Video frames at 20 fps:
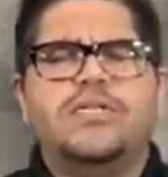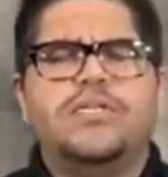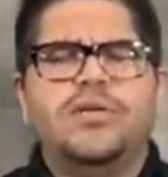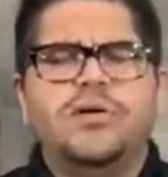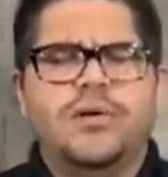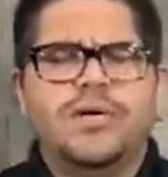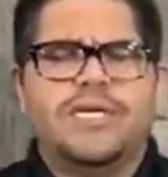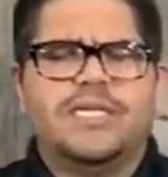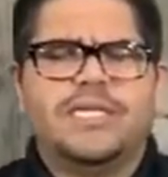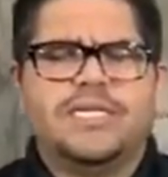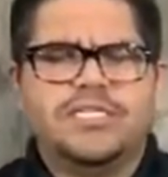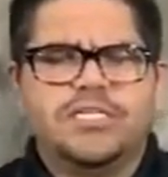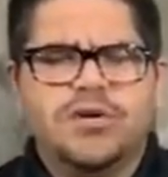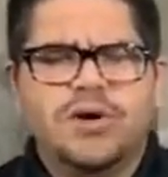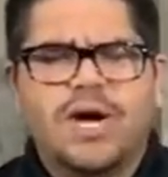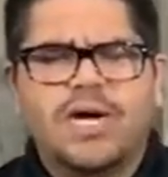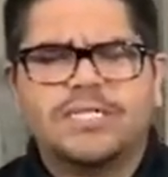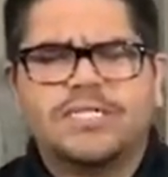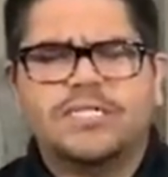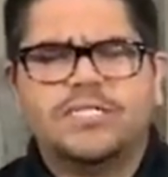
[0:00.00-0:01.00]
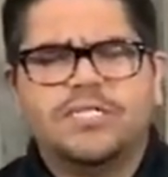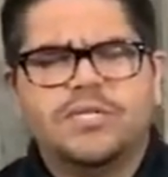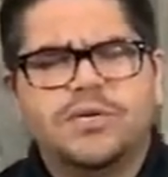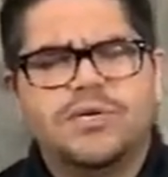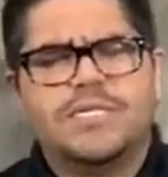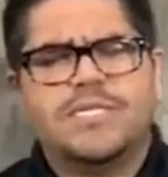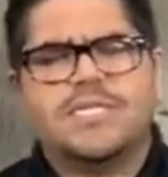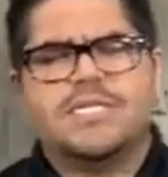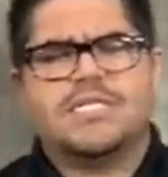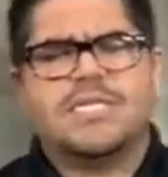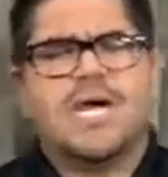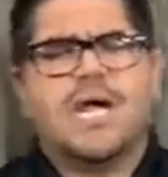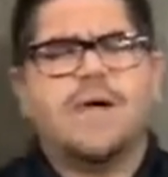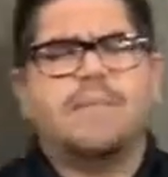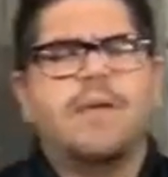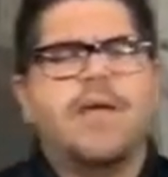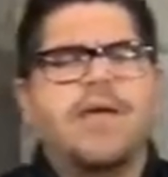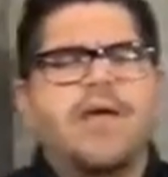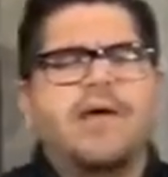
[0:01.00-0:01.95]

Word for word: during this crisis, during this time.